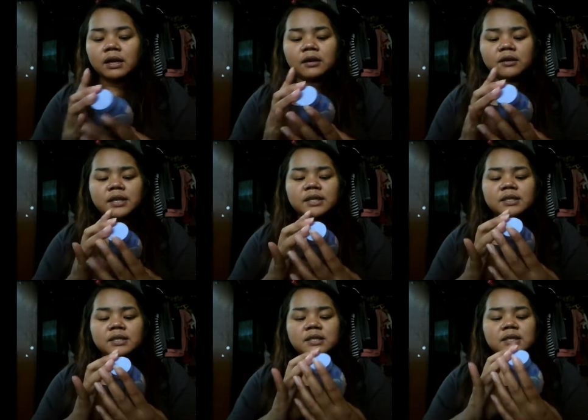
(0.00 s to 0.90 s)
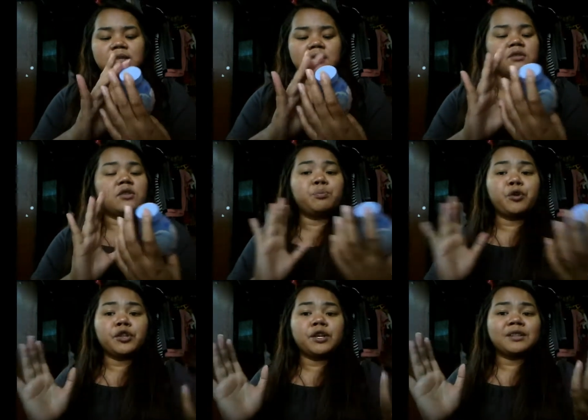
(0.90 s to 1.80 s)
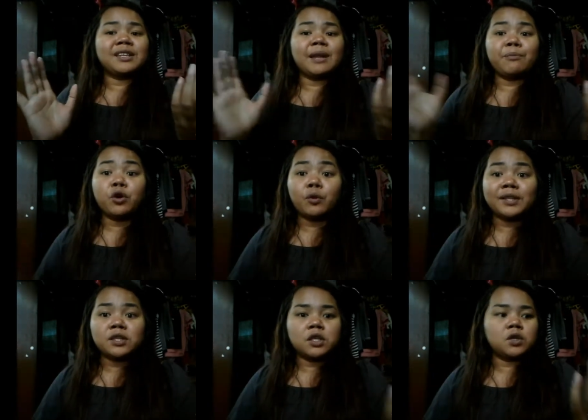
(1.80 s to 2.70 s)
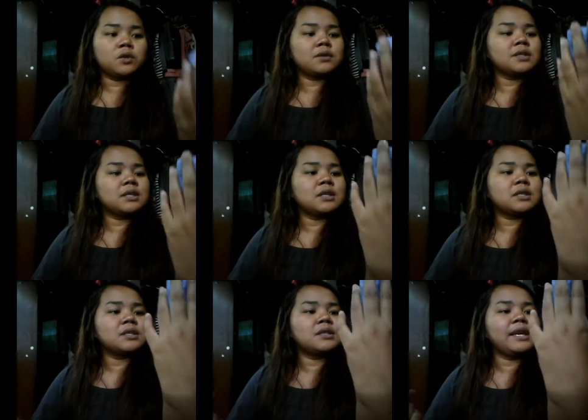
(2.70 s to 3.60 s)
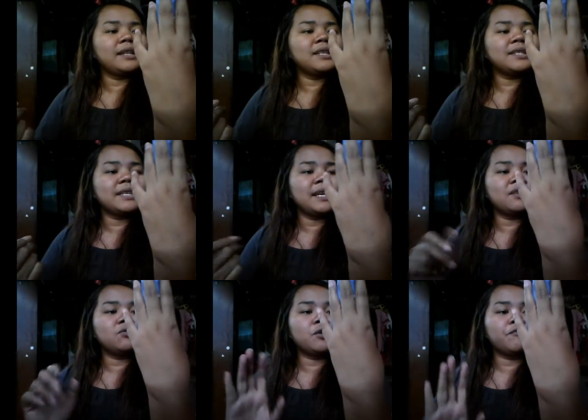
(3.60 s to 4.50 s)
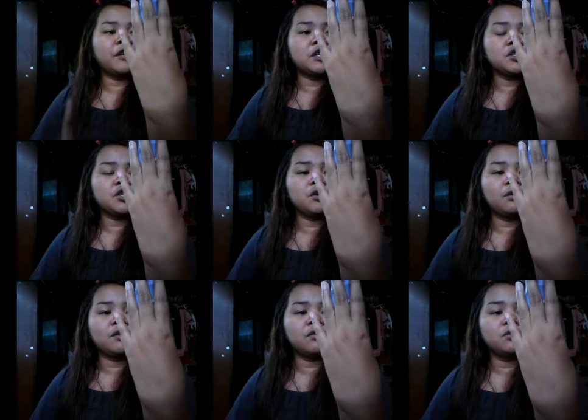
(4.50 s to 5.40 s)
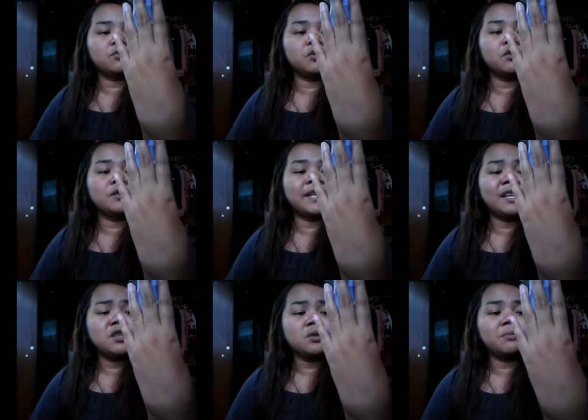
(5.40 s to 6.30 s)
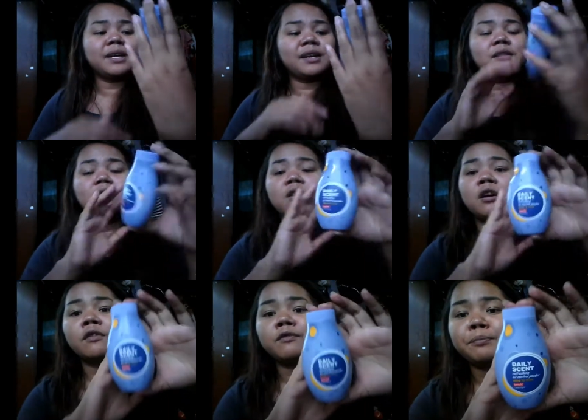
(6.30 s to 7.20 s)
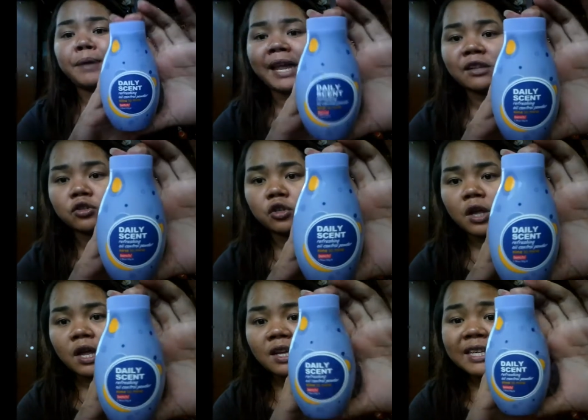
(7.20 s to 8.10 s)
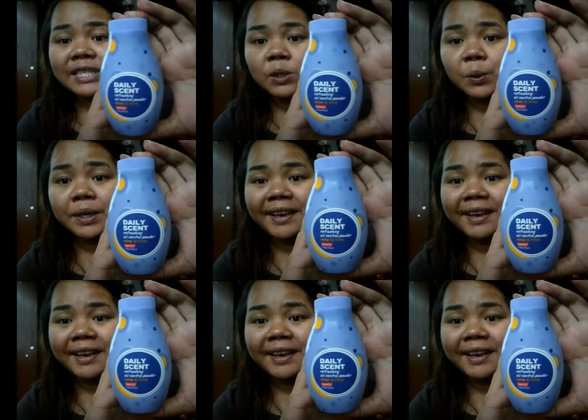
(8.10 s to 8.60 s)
here is the product that I'm going to use. Is Daily Scent Refreshing Oil Control 9 to 9 of Bench. So